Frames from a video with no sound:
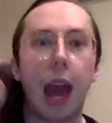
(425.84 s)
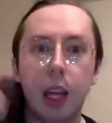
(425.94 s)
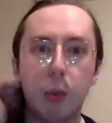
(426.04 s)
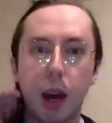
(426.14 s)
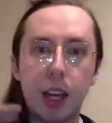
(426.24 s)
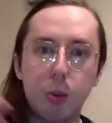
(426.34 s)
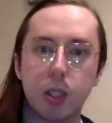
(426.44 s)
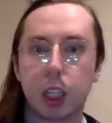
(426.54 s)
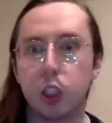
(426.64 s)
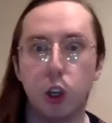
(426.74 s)
Anyway, he was
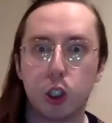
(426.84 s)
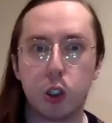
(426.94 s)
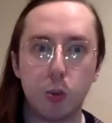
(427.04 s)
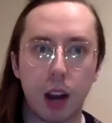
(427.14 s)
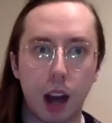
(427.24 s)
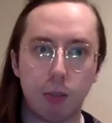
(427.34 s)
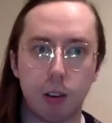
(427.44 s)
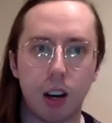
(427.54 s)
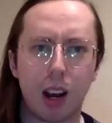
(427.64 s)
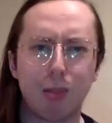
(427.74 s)
like, just do whatever.
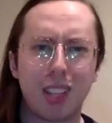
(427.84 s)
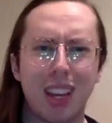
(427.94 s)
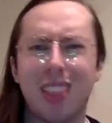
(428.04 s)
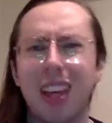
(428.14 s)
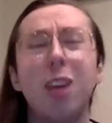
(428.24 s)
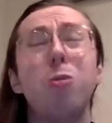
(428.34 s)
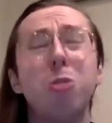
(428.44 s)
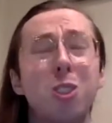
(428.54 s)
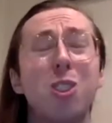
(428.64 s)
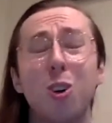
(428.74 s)
And I was like, thank you
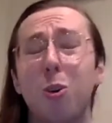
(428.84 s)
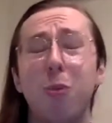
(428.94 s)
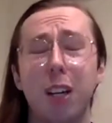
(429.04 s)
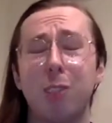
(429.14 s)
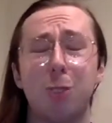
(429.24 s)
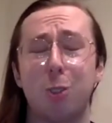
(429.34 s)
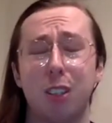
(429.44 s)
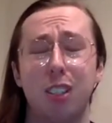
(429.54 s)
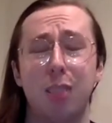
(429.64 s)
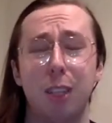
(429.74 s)
so much for
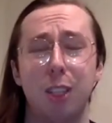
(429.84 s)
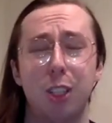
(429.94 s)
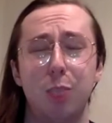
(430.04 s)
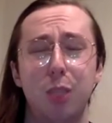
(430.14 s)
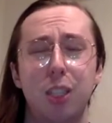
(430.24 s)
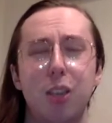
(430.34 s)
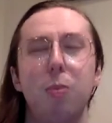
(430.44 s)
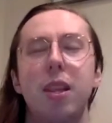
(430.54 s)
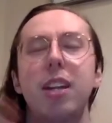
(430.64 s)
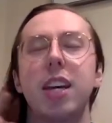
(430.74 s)
trusting my judgment, Sloan,
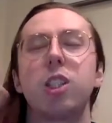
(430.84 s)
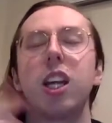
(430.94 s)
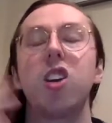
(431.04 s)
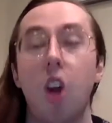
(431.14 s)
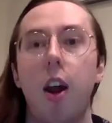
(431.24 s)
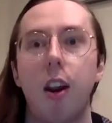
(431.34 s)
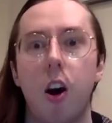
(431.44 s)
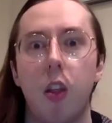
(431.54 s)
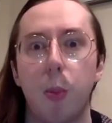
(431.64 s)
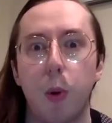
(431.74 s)
but that is actually like not at
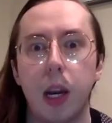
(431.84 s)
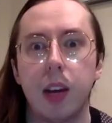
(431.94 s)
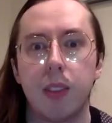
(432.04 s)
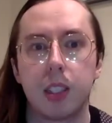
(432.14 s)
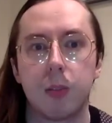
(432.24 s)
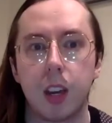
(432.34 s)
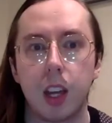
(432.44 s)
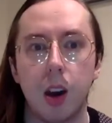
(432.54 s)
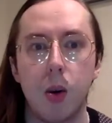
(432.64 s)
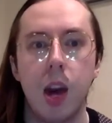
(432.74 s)
all the point of this
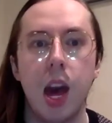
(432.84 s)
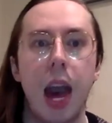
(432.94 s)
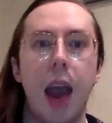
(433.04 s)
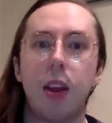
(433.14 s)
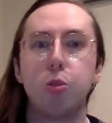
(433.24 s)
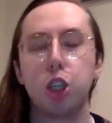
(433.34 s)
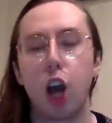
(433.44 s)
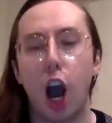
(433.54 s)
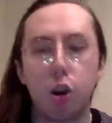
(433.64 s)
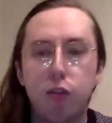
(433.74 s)
video. And then he was like, I
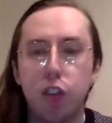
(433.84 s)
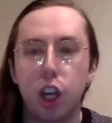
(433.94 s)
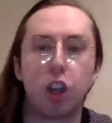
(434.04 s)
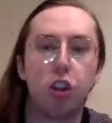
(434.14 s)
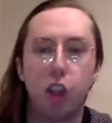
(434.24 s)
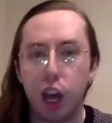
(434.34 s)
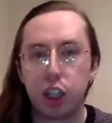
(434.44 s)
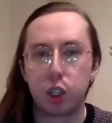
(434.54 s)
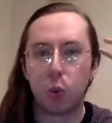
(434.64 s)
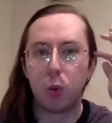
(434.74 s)
don't even like
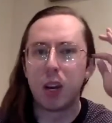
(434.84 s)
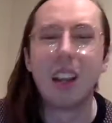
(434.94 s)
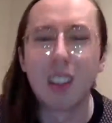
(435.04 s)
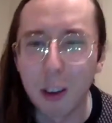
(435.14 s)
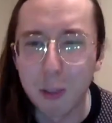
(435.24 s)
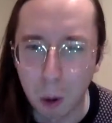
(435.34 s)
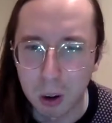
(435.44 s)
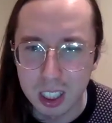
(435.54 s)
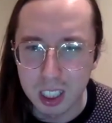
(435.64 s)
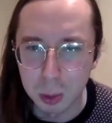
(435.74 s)
to read. Of
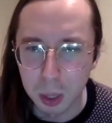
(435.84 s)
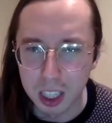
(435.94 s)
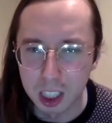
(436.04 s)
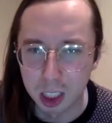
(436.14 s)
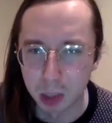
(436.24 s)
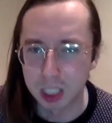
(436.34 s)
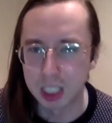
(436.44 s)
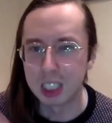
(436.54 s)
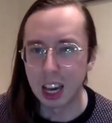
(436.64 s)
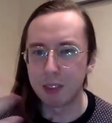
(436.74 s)
course, this is what you do, because he's kind of